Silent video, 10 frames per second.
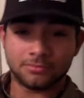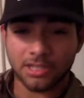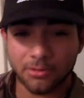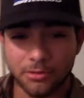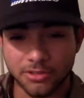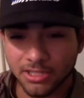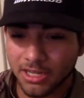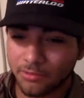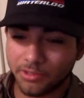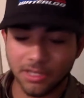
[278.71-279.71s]
Like we were
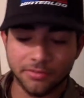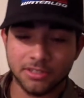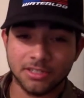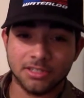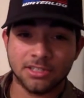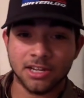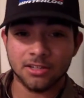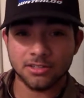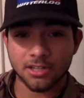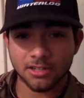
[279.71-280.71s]
saying, we'd love to see a
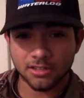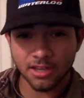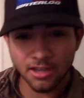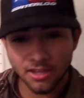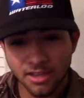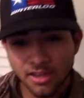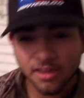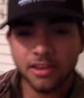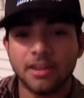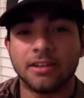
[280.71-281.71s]
challenge like that.
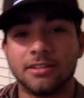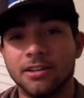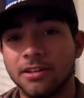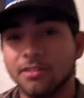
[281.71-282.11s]
And